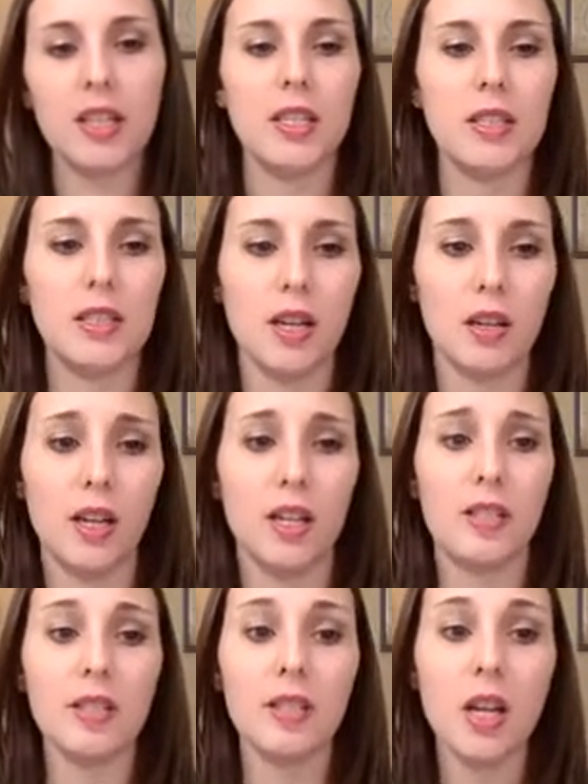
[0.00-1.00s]
can tell
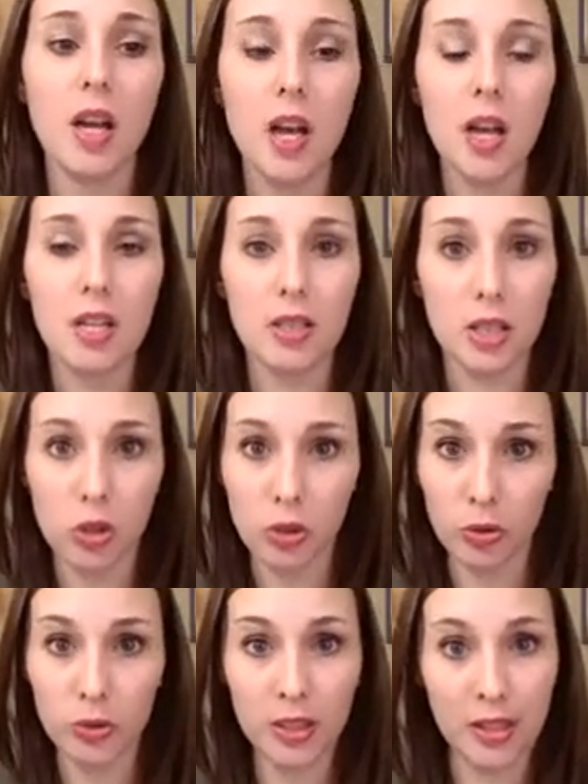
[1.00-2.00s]
us
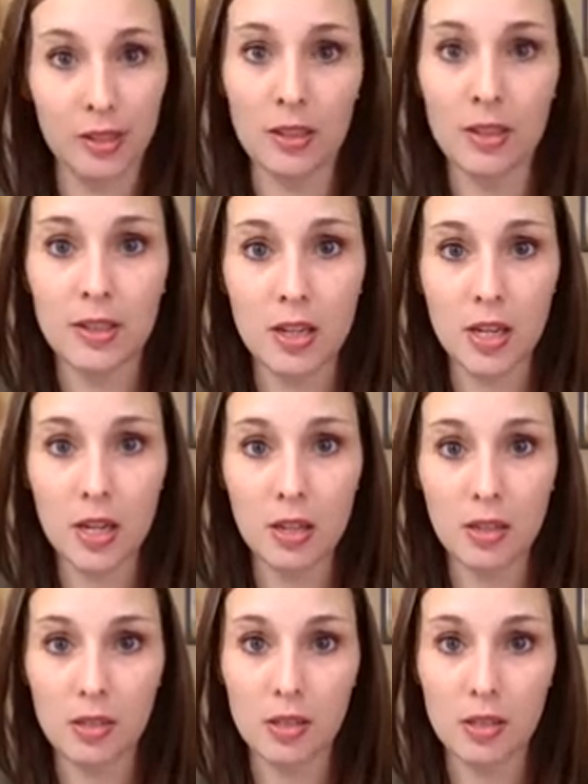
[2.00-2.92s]
central tendency,